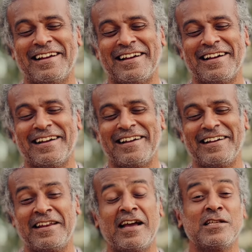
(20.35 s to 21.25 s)

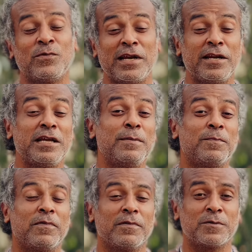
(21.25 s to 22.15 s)
it has very deep
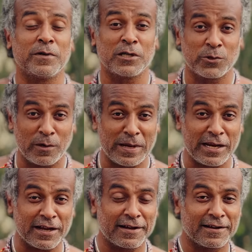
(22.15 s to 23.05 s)
spiritual
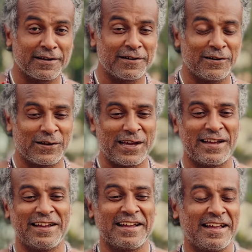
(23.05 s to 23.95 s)
meaning. Okay,
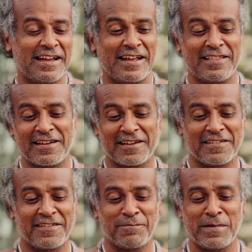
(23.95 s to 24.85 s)
and
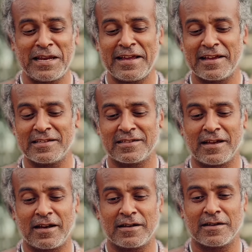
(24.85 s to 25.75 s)
the meaning is
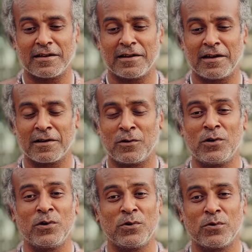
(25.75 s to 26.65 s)
that a
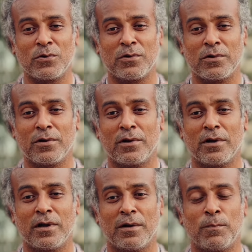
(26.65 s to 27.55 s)
guru
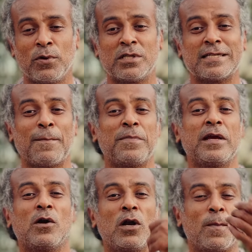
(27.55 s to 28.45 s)
puts
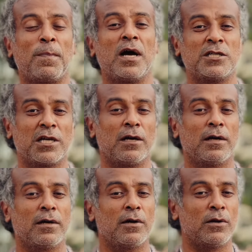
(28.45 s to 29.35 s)
something called a pasha
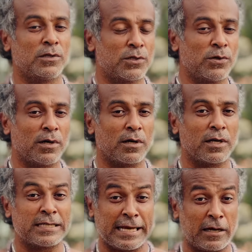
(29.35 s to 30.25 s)
on a student.
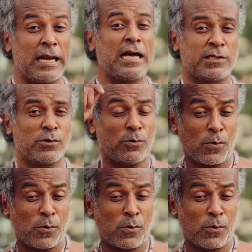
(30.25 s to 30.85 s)
It's like a lasso.